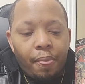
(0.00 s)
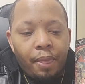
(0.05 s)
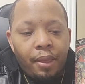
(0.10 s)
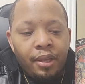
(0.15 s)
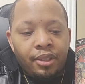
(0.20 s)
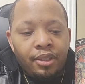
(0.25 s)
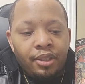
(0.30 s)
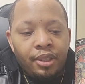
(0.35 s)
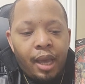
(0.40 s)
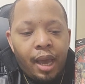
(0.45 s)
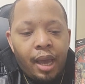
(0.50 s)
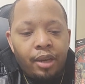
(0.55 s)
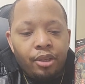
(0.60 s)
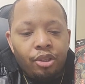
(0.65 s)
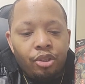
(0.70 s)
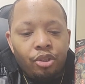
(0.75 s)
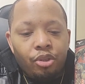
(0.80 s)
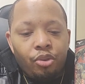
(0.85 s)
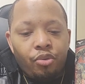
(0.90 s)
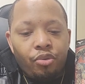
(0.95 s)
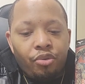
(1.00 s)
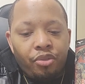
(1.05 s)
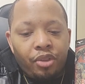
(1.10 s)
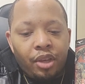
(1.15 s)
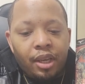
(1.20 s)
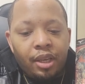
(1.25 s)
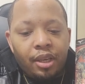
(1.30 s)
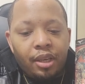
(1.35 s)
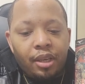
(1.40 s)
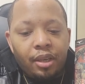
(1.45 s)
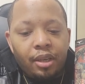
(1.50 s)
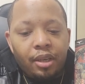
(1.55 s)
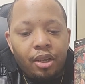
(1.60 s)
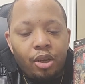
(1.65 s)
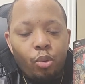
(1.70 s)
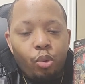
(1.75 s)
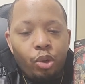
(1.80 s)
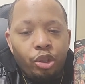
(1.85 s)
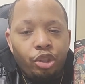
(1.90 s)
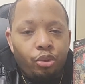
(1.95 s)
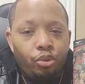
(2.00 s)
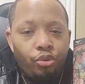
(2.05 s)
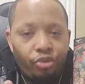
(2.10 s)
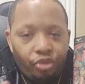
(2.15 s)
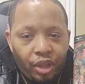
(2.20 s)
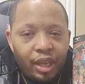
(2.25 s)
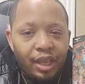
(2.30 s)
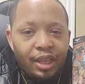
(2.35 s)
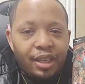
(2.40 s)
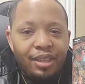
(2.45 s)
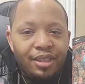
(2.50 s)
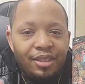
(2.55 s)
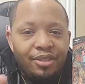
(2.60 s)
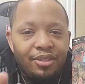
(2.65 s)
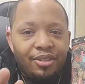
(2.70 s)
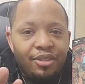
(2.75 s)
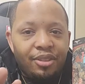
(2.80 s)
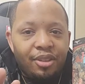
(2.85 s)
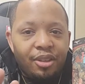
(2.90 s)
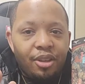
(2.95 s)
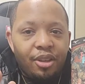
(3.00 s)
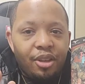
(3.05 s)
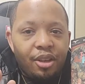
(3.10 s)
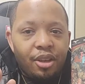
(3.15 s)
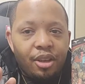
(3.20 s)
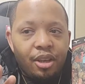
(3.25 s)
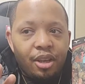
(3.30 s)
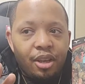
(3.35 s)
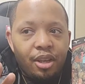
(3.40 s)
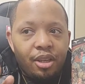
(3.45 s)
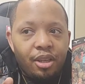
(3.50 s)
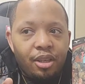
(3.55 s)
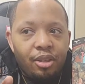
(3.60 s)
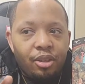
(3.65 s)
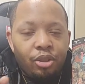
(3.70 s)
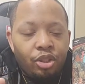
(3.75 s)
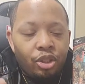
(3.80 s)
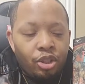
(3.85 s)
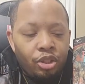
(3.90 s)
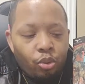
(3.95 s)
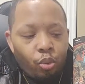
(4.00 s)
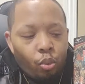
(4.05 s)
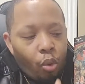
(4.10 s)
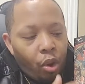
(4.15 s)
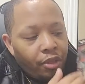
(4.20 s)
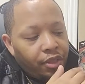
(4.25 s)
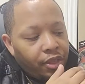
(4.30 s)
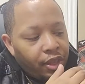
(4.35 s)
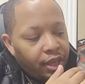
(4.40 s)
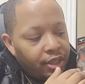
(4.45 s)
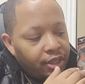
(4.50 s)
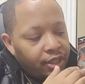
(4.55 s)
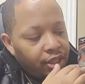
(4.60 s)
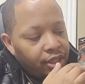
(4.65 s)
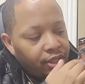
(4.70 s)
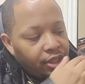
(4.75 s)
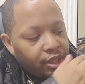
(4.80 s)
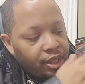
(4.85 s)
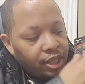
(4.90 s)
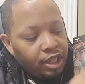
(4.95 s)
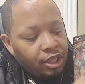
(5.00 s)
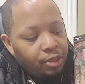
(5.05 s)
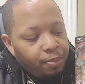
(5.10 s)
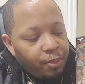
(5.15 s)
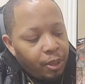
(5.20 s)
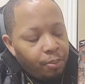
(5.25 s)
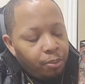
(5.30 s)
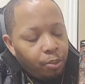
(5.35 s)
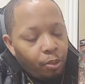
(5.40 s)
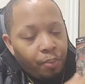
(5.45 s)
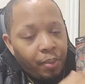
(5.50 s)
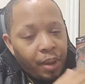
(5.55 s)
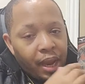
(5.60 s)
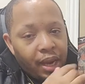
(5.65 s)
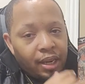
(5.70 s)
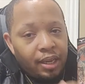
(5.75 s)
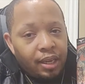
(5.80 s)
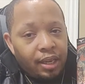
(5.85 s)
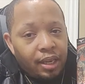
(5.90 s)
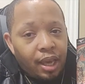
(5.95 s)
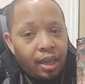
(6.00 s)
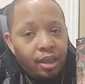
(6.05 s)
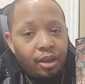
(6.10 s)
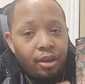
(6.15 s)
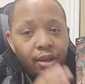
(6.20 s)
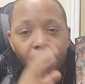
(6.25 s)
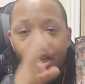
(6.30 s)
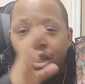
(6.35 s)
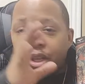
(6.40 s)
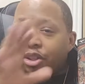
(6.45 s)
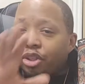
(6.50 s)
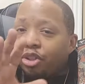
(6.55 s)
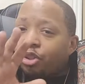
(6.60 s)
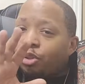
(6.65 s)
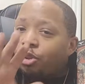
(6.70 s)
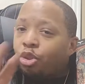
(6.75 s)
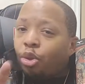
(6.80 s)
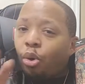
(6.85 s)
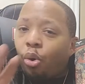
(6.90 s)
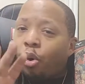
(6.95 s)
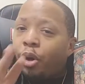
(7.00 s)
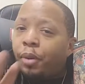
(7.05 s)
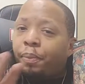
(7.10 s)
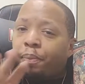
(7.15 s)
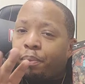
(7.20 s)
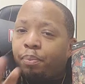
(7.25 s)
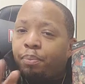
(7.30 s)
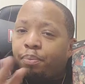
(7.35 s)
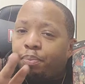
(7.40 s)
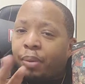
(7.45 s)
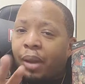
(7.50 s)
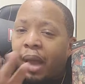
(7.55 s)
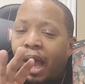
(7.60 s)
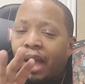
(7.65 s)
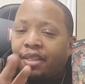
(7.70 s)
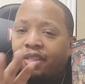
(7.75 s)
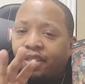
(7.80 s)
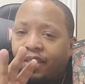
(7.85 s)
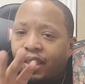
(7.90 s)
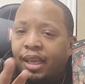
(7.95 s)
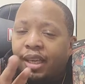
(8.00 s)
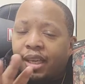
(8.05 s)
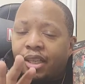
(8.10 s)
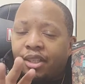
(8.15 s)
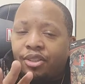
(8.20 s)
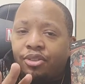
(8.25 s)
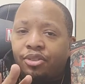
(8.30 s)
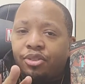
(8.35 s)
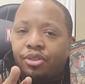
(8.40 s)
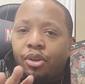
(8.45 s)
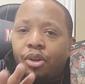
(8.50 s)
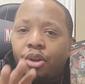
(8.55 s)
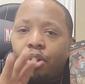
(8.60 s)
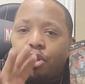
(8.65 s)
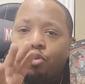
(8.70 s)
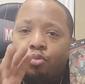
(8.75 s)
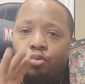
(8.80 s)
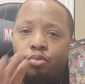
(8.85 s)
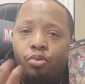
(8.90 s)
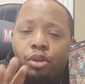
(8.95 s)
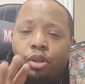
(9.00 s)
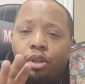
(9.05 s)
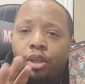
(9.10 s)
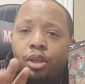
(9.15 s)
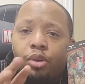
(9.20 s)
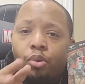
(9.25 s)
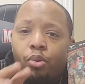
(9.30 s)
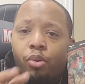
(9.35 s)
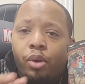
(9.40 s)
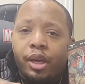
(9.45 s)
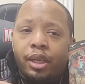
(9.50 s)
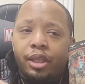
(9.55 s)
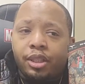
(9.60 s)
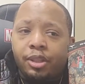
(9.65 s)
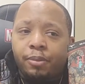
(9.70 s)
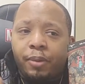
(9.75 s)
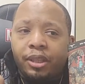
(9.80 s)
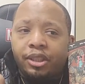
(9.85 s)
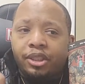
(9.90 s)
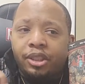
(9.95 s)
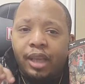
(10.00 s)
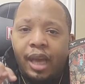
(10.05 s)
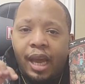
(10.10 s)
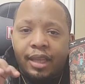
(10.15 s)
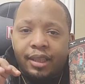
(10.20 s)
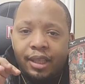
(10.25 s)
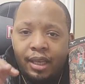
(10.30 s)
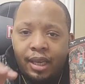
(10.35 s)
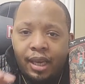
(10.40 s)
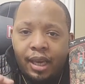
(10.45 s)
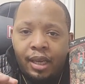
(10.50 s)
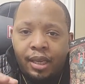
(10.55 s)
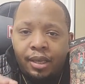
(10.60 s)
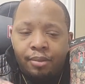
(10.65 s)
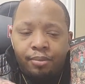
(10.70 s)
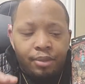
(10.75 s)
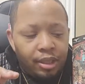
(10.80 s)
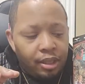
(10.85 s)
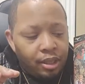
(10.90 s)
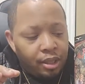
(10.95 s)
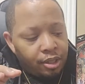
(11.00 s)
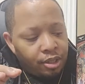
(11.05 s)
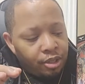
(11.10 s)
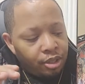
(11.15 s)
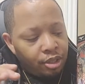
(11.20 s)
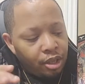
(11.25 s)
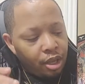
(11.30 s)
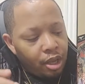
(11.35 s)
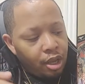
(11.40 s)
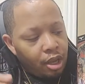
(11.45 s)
is that you think what you think is just one thing. It's just these people banding together. The story plot thickens really quick, especially at the end, because